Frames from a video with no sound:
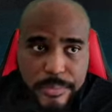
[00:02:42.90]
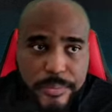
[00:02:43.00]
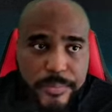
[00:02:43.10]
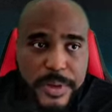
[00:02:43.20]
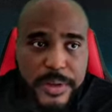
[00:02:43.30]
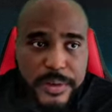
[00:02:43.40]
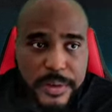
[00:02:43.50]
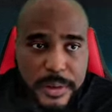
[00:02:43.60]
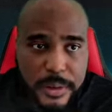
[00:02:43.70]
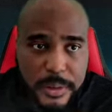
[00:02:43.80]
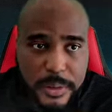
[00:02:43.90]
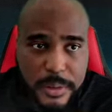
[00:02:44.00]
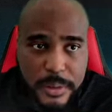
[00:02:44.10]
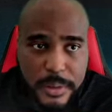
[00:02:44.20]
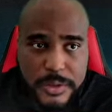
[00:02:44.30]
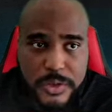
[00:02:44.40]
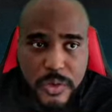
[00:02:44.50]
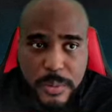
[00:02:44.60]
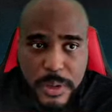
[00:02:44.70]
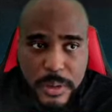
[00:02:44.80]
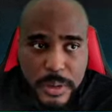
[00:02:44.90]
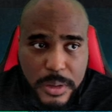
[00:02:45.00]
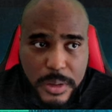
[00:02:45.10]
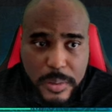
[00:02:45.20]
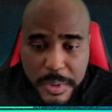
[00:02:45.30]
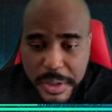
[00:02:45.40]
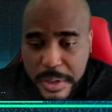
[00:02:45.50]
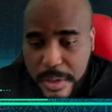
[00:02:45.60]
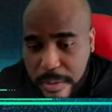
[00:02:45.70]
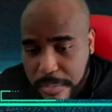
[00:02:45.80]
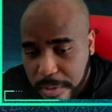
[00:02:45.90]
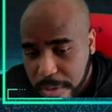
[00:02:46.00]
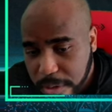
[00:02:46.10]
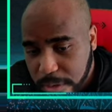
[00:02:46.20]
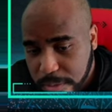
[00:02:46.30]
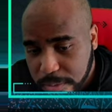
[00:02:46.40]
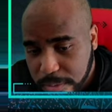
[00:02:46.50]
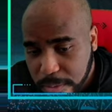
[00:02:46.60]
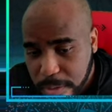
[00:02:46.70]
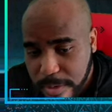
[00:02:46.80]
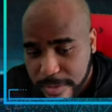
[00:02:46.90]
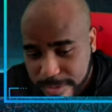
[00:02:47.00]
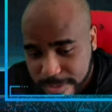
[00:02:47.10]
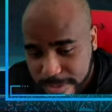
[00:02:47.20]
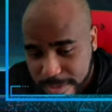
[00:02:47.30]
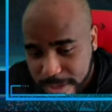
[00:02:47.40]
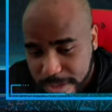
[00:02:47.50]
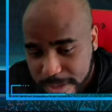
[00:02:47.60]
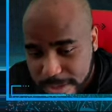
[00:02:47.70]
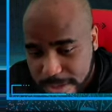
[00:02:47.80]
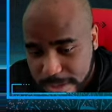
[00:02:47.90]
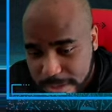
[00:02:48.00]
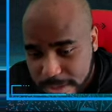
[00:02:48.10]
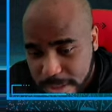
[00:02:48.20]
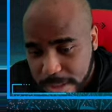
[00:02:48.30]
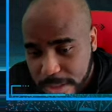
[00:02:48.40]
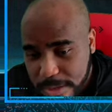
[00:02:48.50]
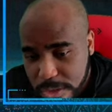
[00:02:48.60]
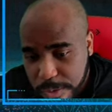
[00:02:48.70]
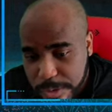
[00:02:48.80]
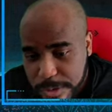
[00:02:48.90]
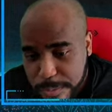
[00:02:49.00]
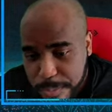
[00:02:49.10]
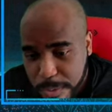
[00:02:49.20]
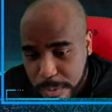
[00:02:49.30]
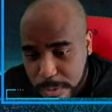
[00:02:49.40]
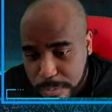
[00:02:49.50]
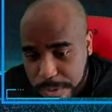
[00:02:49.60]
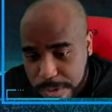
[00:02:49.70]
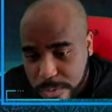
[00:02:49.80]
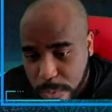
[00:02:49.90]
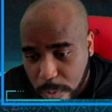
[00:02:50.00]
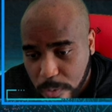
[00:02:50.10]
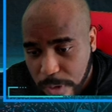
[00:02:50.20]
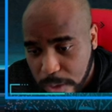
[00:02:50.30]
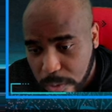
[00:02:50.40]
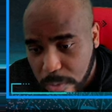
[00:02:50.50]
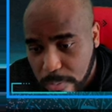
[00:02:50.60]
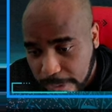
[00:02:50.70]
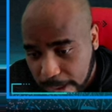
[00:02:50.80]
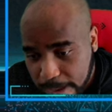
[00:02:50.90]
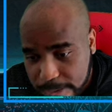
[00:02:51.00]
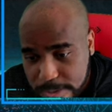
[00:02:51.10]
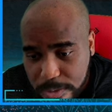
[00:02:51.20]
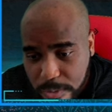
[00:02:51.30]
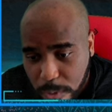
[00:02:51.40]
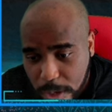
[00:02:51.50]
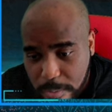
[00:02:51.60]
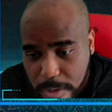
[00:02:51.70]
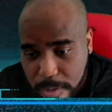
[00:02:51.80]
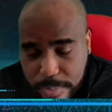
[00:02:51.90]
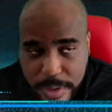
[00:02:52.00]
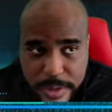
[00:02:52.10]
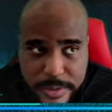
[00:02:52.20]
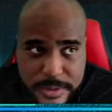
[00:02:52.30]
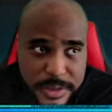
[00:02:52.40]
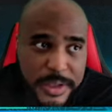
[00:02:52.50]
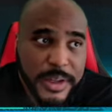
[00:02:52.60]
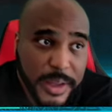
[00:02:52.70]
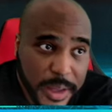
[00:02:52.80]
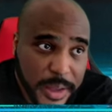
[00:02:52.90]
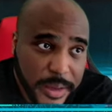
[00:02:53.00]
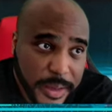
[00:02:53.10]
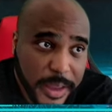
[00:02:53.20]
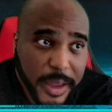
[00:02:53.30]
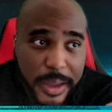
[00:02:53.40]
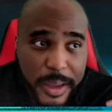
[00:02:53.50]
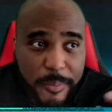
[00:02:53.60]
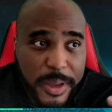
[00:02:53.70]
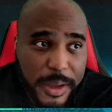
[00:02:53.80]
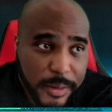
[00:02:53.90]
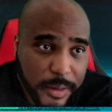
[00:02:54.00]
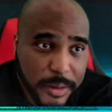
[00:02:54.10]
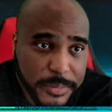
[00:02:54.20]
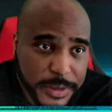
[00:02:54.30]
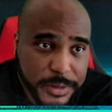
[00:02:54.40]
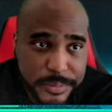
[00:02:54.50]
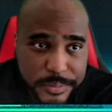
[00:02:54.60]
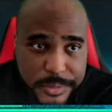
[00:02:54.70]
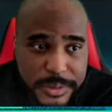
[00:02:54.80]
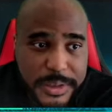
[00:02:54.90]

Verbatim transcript: basically assuming. But I'm looking at this little thing that says, Circus Exposed plus woke founder blast, white male players. Yeah, I mean, I'm just using